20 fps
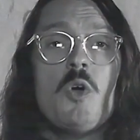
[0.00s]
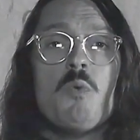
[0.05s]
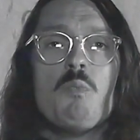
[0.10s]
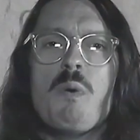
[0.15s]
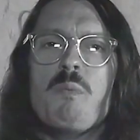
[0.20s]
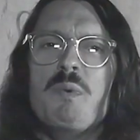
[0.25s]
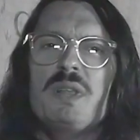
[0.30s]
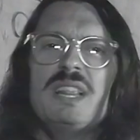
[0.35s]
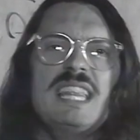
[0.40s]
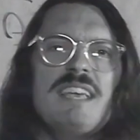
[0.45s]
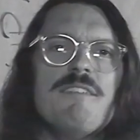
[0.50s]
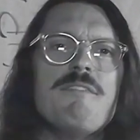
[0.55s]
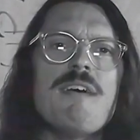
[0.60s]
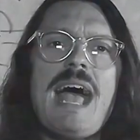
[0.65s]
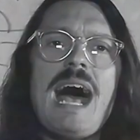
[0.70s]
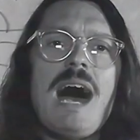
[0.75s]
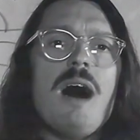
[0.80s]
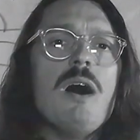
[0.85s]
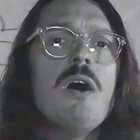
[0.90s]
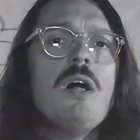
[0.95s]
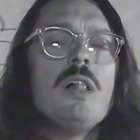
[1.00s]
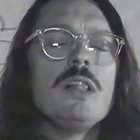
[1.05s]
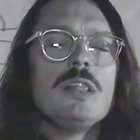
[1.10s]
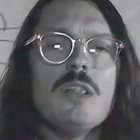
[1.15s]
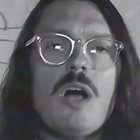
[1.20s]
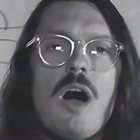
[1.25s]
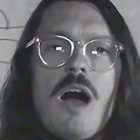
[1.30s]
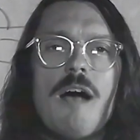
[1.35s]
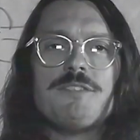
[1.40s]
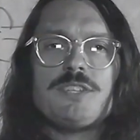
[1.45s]
when we live our
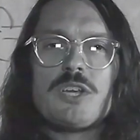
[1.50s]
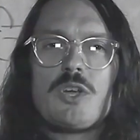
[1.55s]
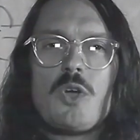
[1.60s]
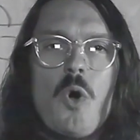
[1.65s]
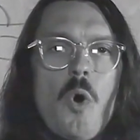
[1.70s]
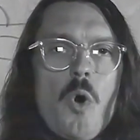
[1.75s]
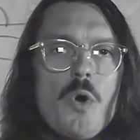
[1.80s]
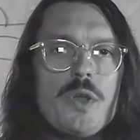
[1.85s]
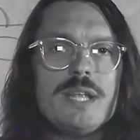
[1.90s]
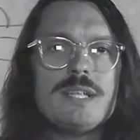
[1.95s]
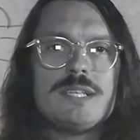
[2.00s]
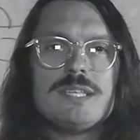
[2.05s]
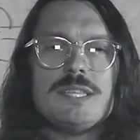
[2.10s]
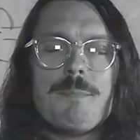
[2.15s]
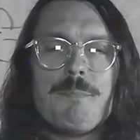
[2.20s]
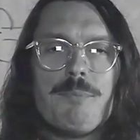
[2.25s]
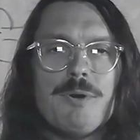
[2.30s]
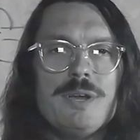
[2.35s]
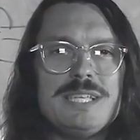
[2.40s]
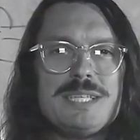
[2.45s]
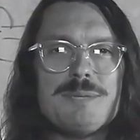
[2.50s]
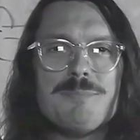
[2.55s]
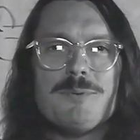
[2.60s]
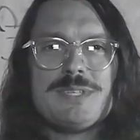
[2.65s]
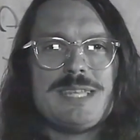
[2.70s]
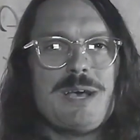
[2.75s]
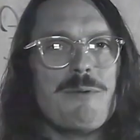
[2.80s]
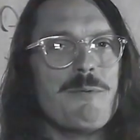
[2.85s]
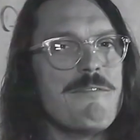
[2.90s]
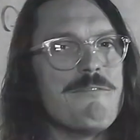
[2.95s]
lives according to the
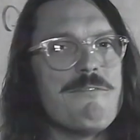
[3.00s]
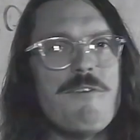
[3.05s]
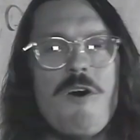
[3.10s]
principles that we